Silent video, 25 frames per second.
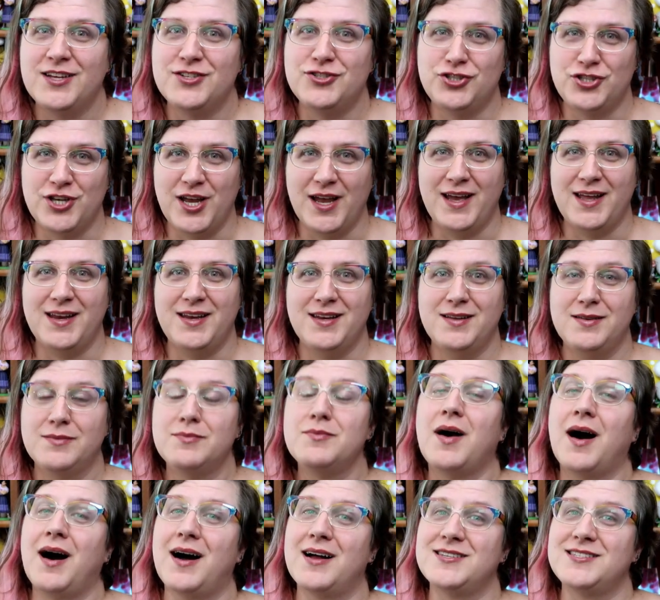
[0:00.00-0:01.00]
Jen,
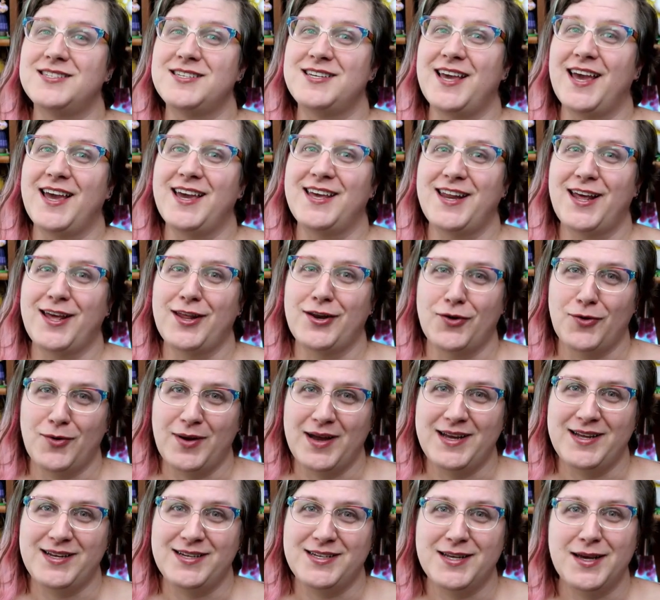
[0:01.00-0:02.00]
Auntie Kate
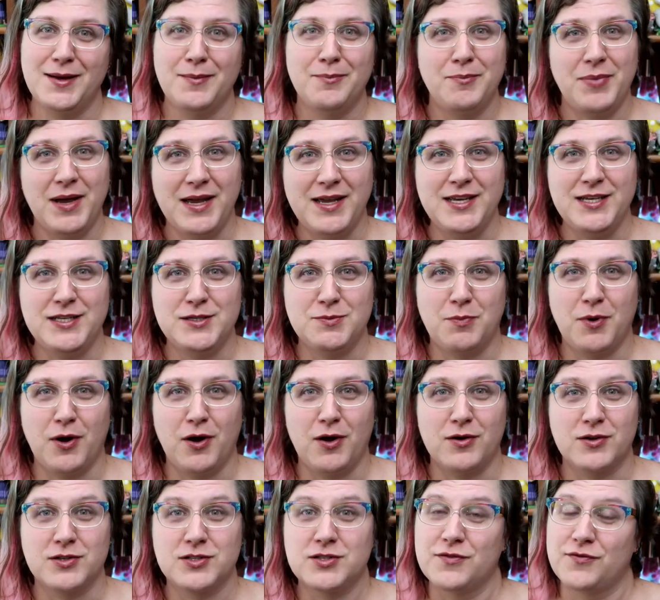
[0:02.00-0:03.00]
808, Becky
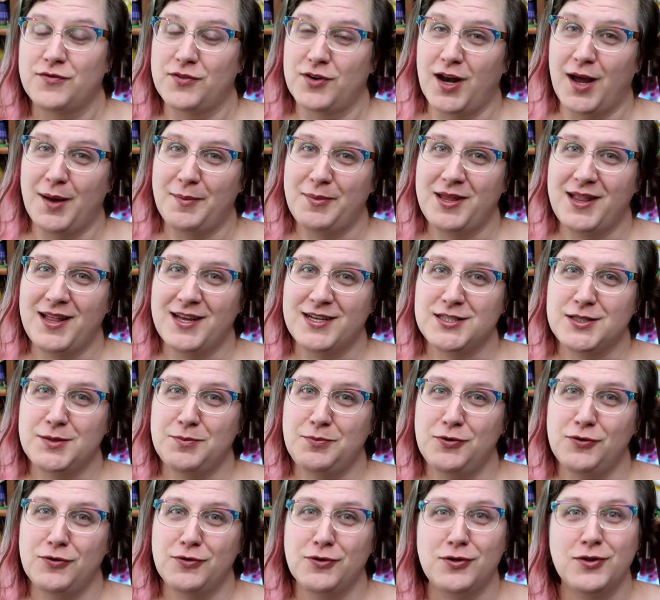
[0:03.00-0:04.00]
Sparks, Fanabi Likes the
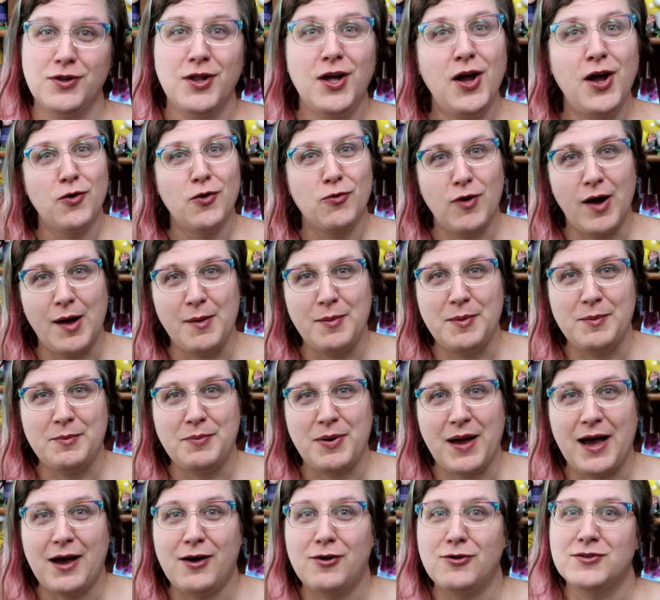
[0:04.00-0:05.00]
Poodle, Robin
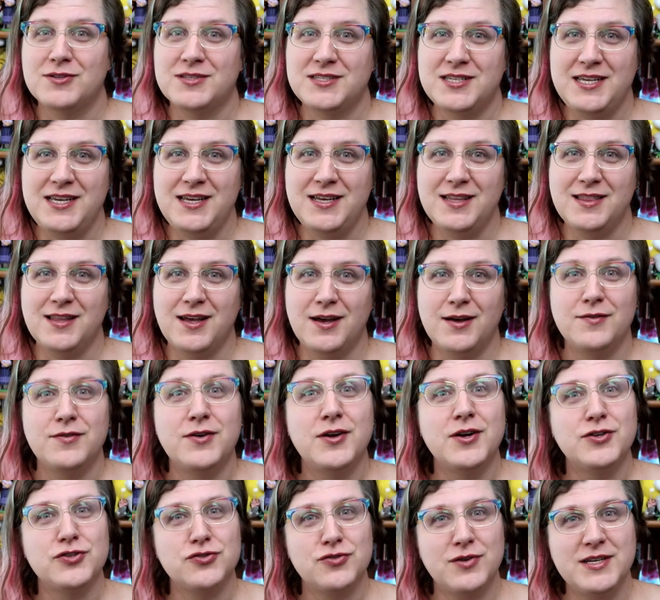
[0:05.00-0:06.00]
Powell, T Love,
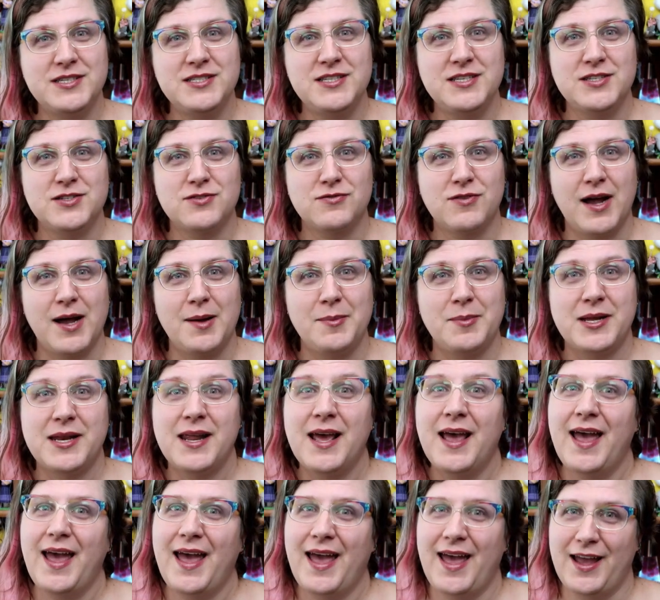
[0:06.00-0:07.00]
Tracy Scrabbit,
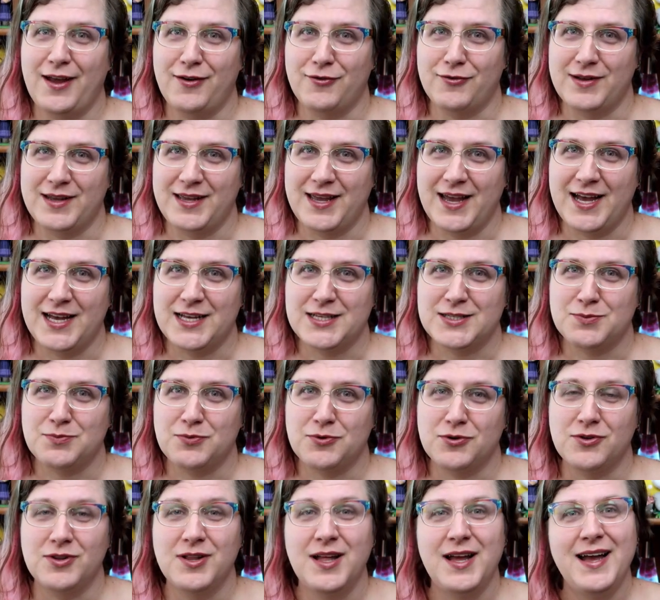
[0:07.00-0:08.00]
Angry
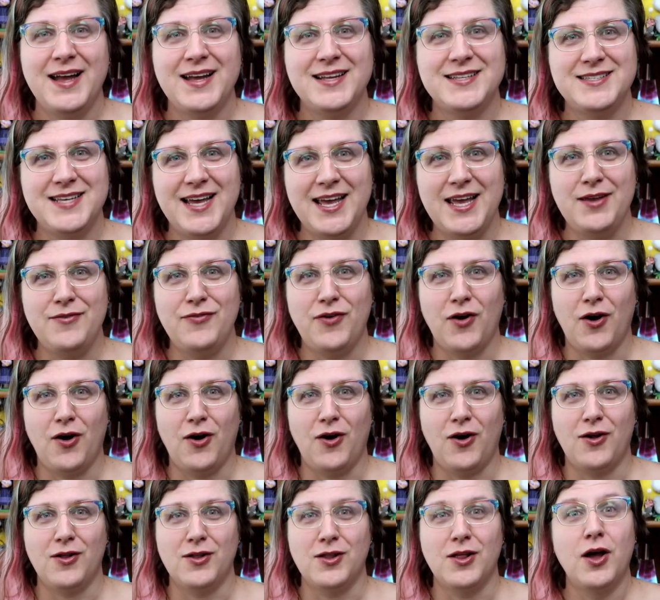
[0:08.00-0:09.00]
Casperl, Dave
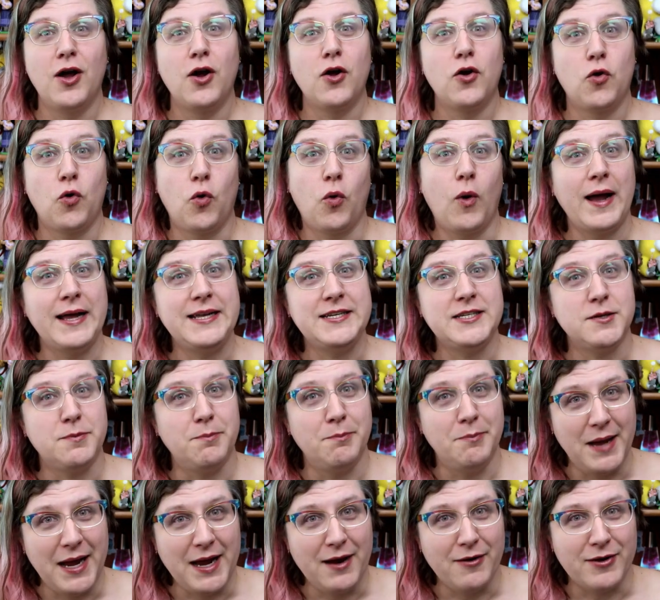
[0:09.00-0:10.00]
Hall, White
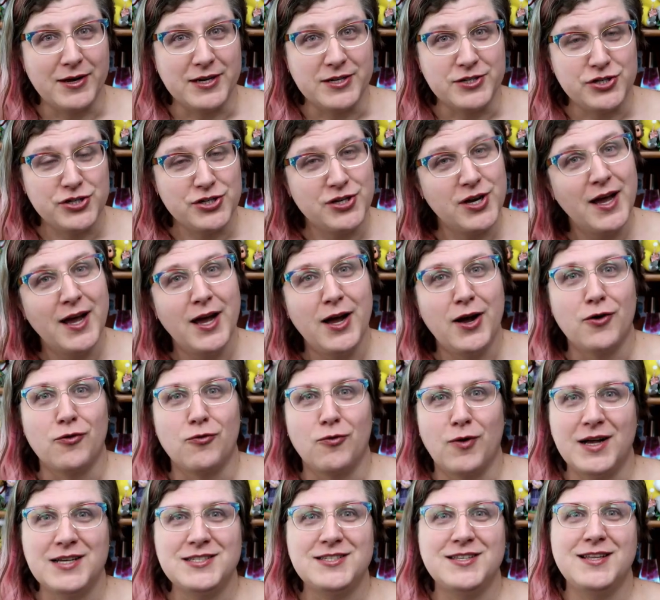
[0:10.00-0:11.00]
Bearish,
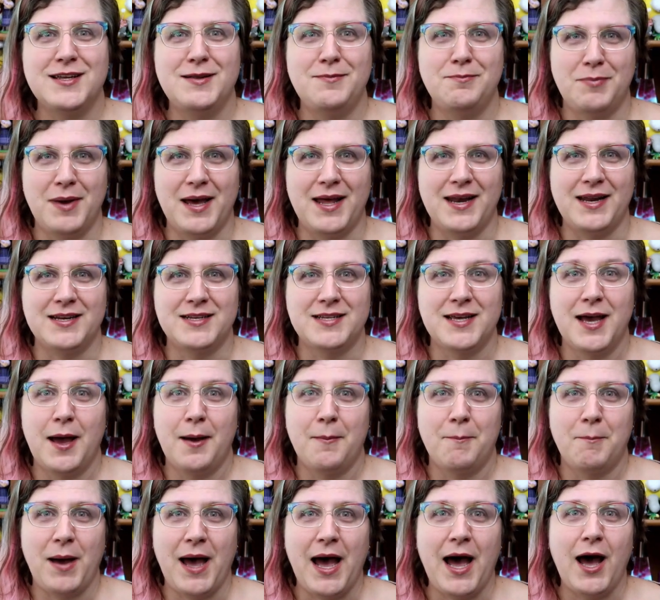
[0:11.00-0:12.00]
Rosalind Bennett,
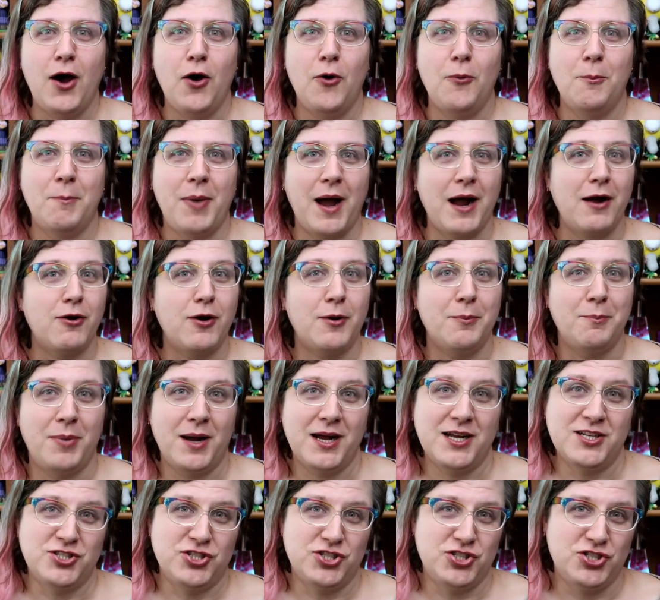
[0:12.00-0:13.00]
Pau
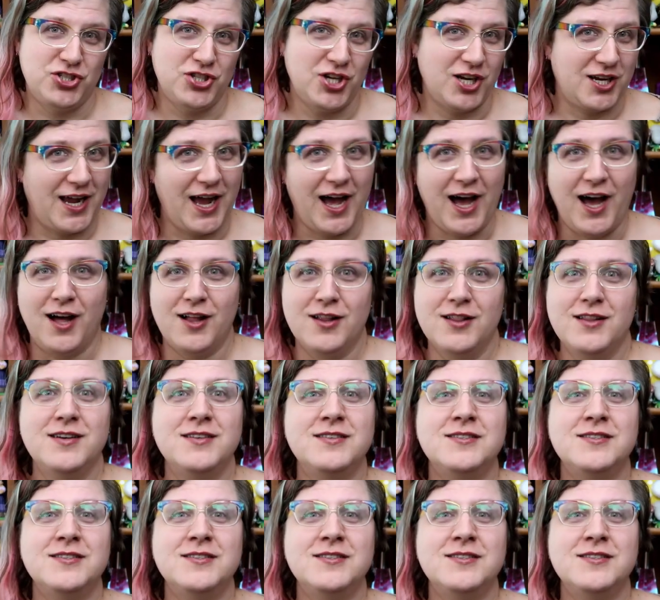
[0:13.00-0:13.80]
Barabajagal,